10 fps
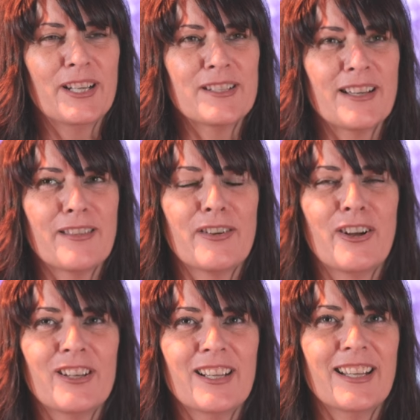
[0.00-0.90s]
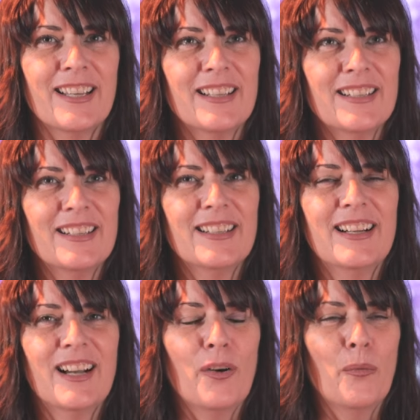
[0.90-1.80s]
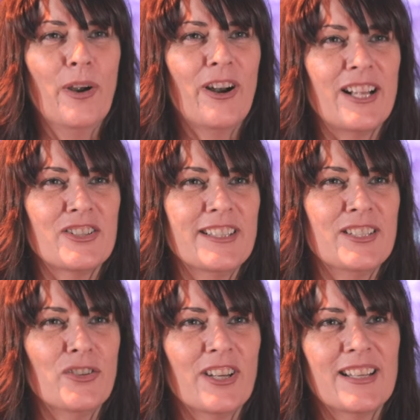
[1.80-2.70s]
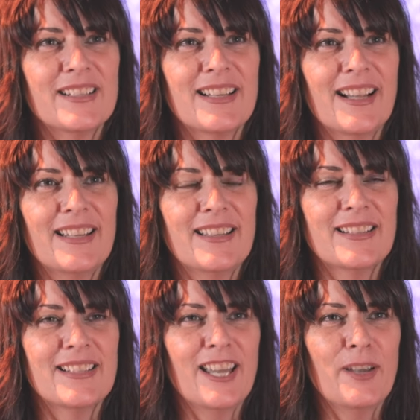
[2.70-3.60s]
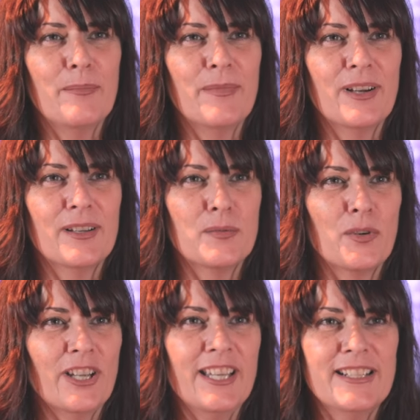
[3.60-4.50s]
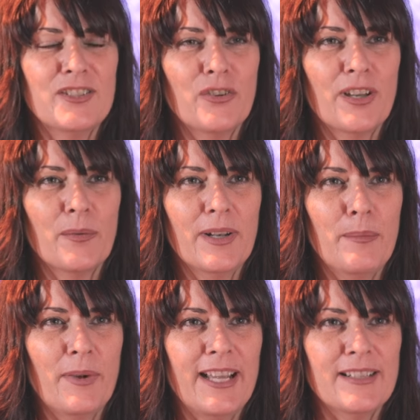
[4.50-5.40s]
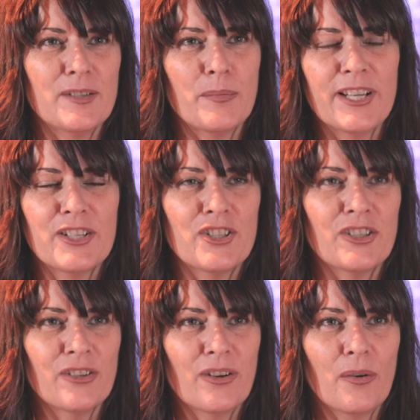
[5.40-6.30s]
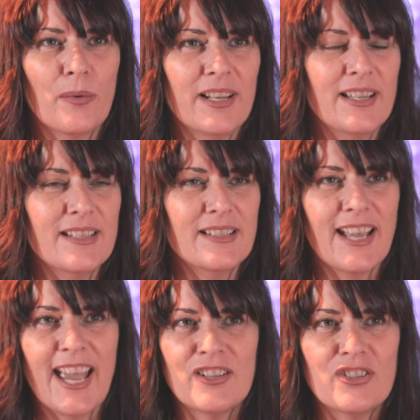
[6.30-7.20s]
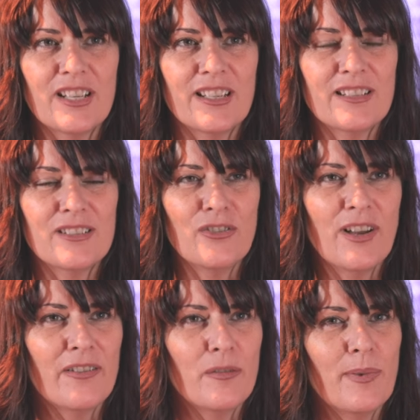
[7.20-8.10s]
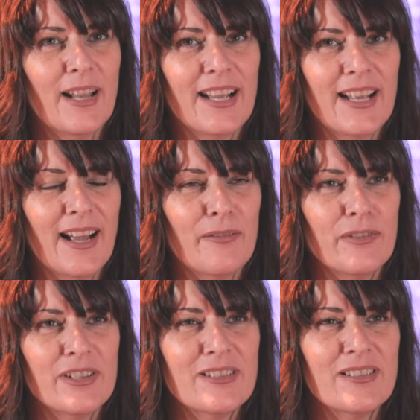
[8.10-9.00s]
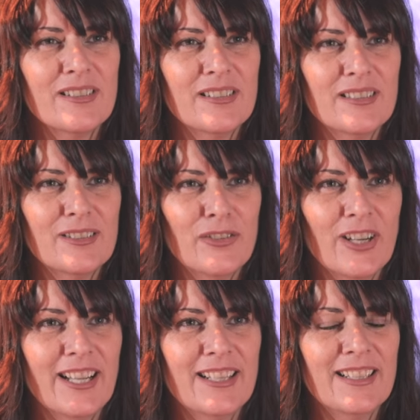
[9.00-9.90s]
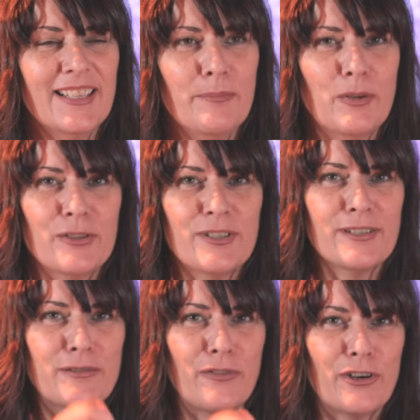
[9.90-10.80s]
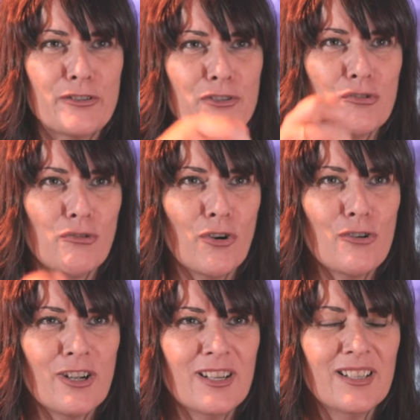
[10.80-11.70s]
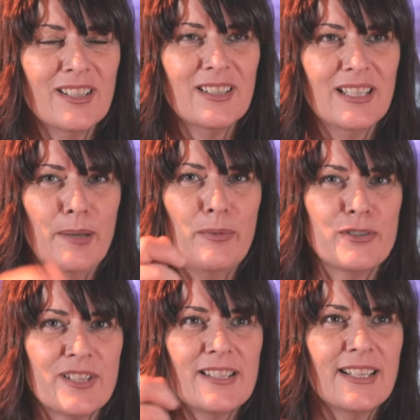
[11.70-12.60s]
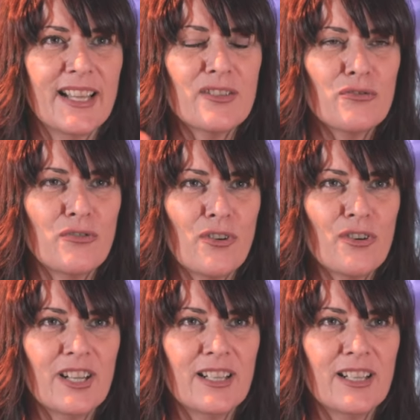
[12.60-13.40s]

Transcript: because I thought like we're actually doing exactly the same as what he's doing when he paints a picture or when he's sketching, because you have a blank canvas, right? He puts his first stroke he puts his next stroke